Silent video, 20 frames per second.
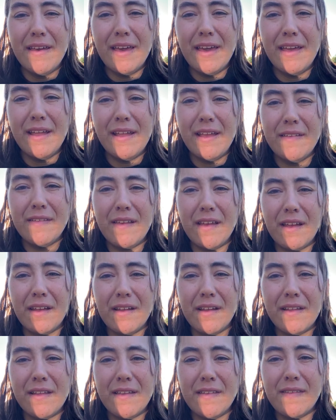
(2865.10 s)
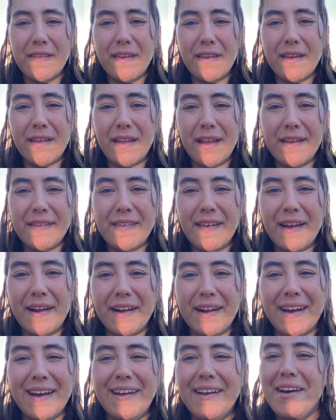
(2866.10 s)
Hey Daisy, good to see you. Nice
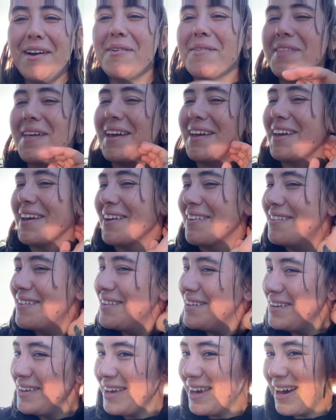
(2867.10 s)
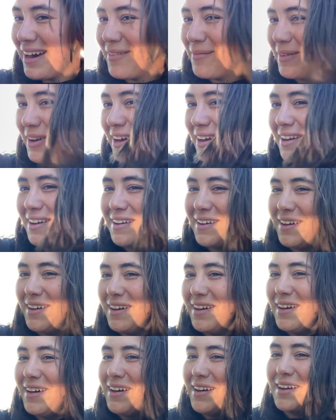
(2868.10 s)
haircut. Oh, thank you. Yeah,
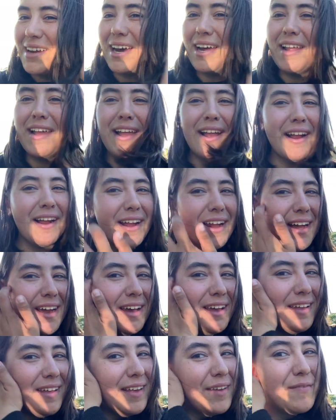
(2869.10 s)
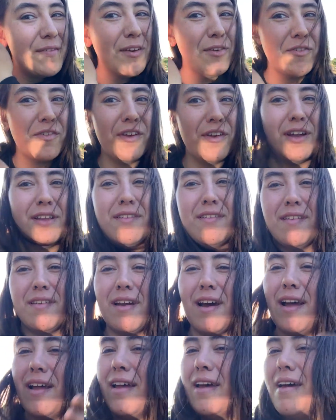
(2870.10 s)
got a haircut. It feels good to
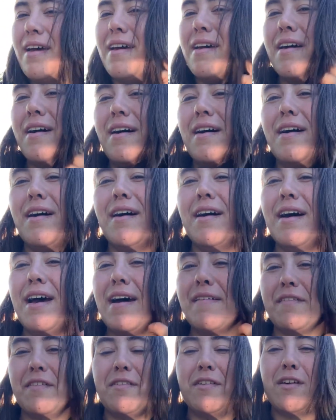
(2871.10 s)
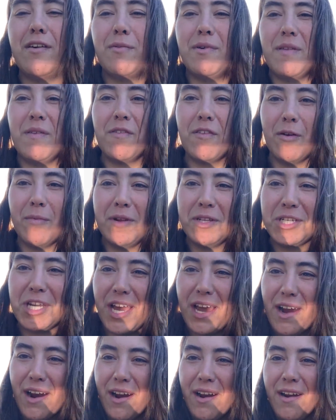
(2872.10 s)
not have to deal with so much
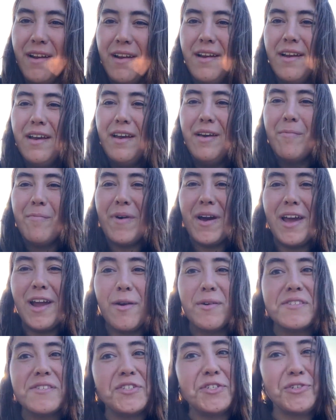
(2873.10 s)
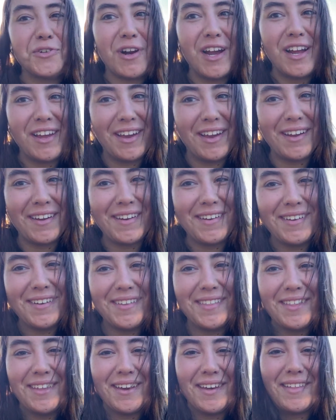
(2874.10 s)
hair. My hair was dreading
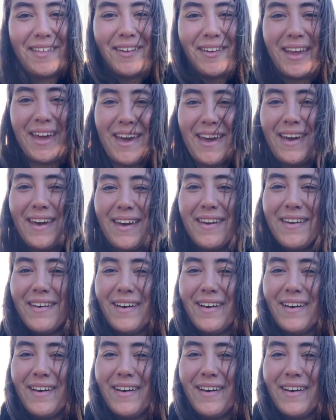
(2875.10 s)
the other day.